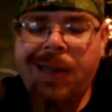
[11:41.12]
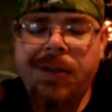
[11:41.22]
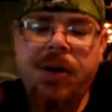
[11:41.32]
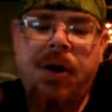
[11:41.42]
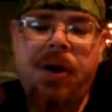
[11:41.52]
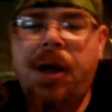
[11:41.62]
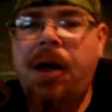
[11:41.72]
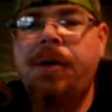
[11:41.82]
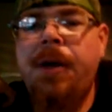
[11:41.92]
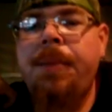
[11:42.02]
So all in
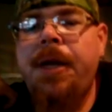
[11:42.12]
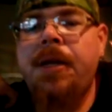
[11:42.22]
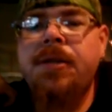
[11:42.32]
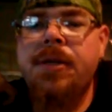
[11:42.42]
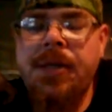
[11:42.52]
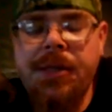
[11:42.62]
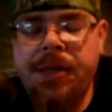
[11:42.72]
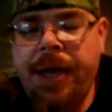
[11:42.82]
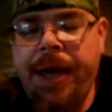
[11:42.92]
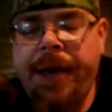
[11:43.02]
all, I mean, it's a
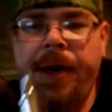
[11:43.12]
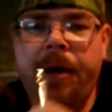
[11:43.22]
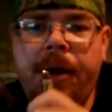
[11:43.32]
decent tank.